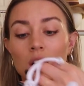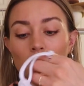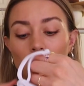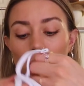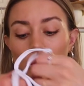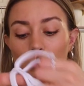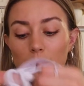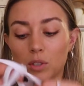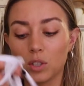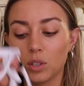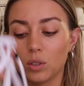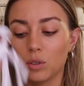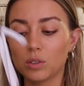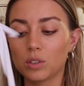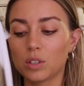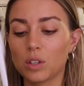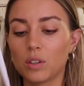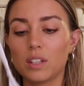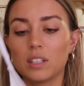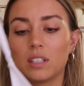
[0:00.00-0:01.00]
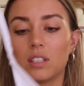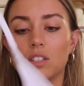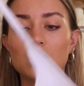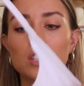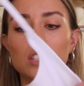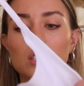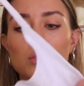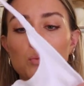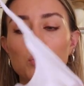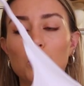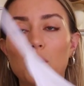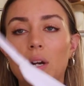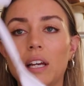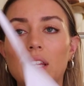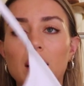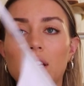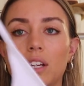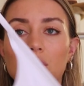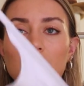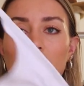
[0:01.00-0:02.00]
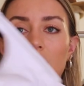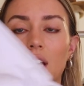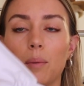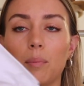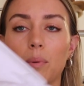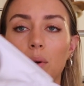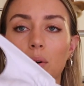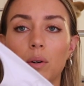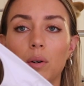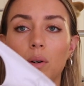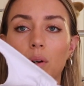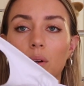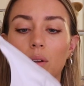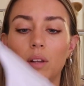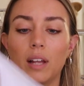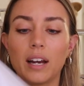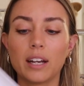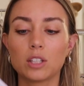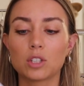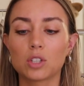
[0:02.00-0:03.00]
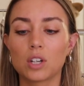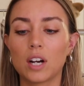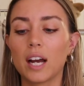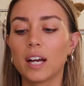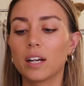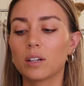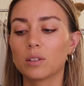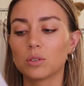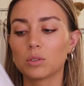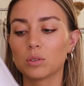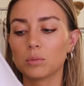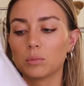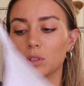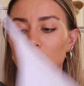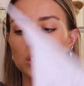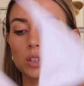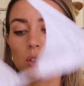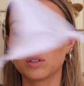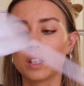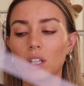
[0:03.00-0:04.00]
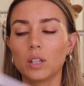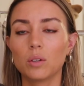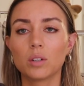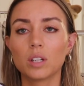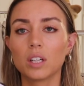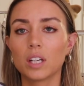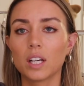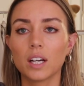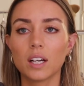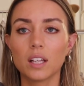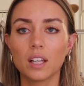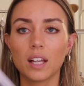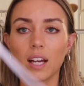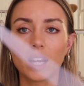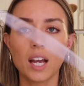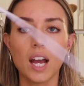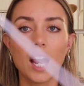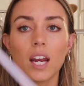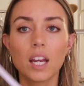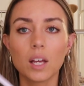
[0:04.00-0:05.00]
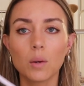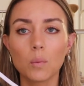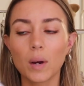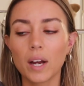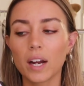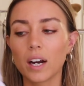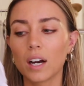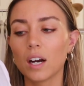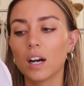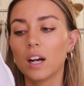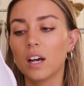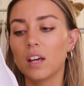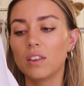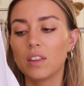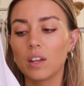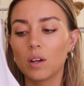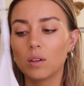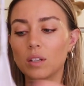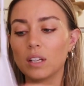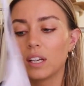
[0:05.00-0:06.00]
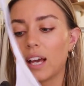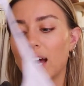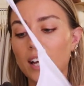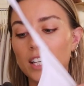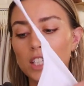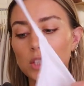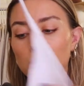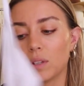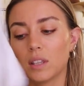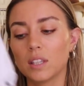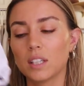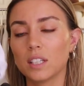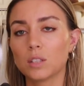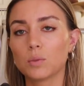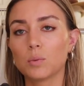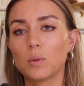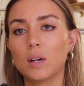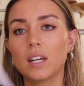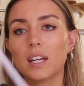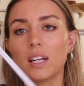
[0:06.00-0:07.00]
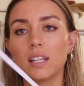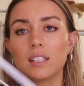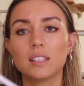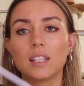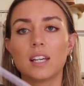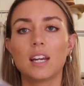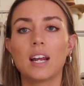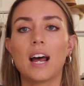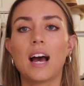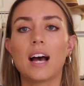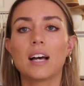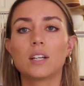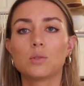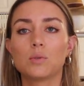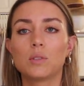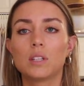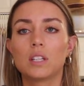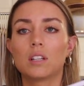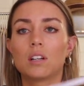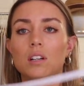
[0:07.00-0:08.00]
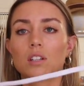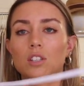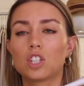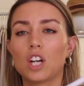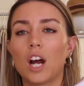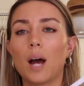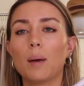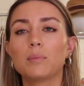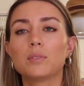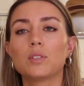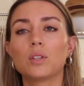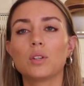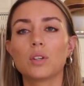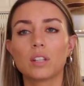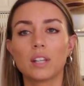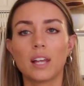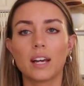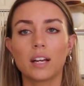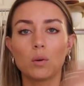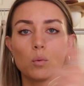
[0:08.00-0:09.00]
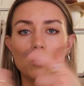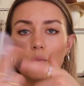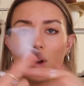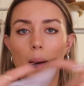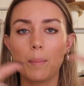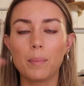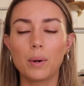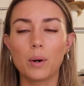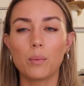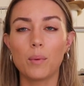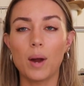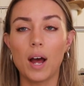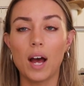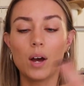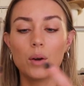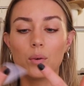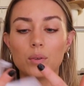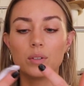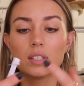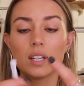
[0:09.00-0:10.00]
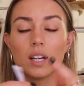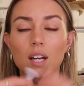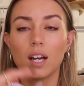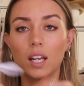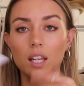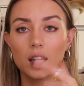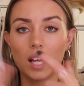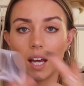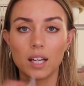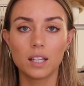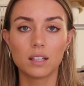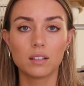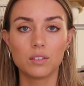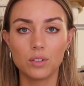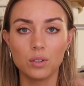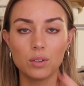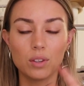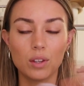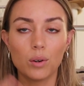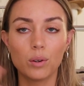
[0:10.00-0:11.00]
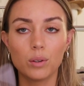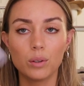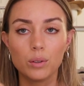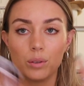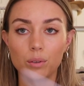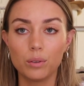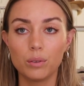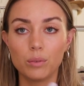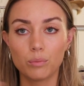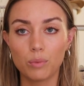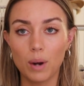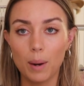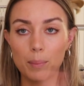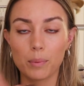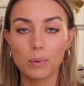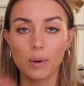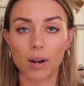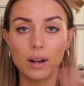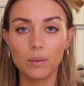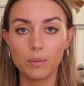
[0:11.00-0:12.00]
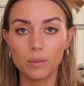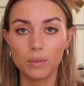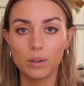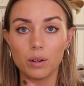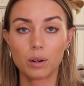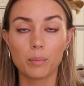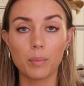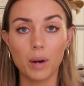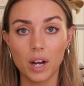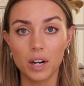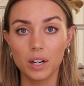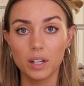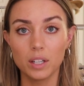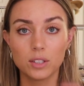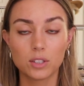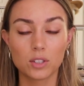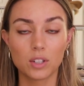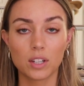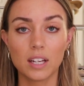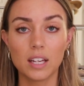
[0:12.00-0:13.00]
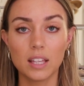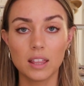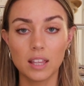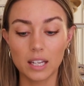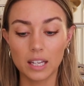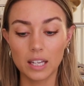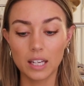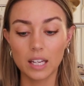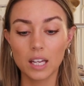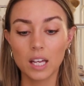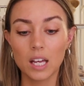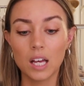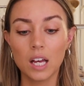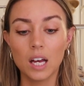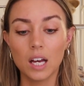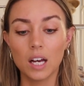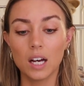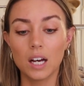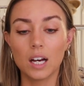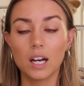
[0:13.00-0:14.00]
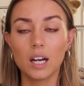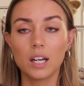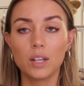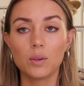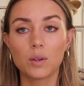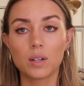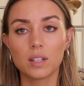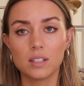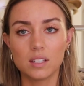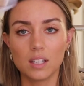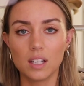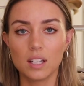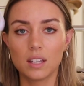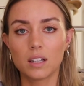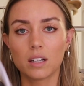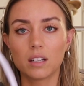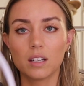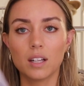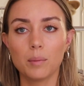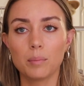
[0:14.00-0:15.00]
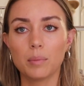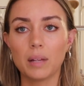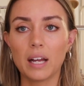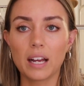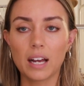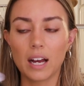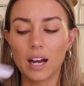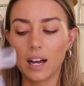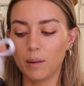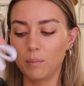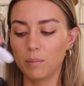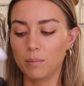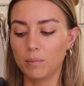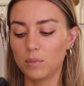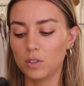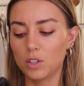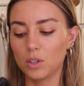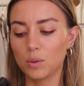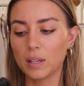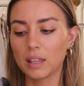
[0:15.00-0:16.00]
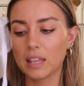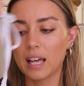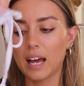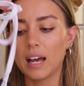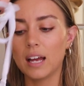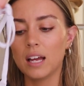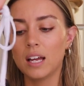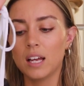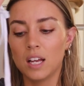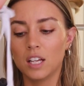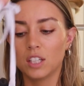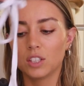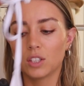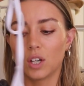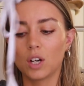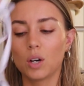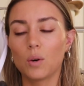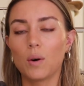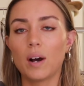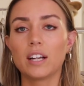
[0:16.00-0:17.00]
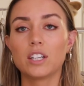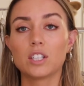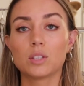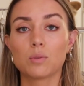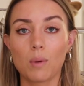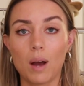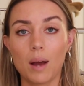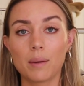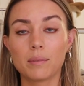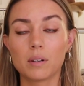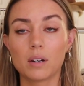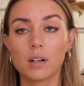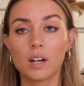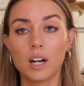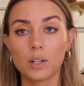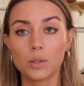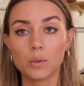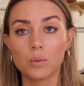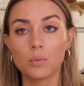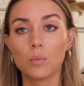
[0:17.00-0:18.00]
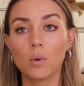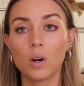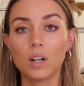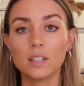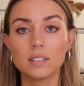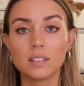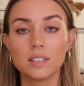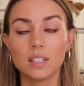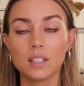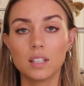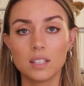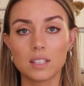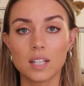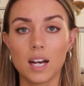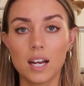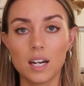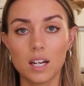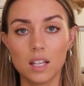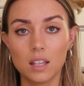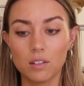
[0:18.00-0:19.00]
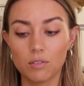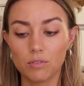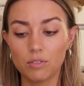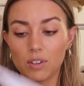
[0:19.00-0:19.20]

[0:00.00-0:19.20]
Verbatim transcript: swimsuit. So this is just really your typical like triangle swimsuit that you could get like anywhere. The only catch with this one is that it has really long straps so you can like wrap it around and like do the whole wrap around your body stringy thingy. Uh, you can see in the clip like I'm doing that. So I just wrapped it around once and then tied it in the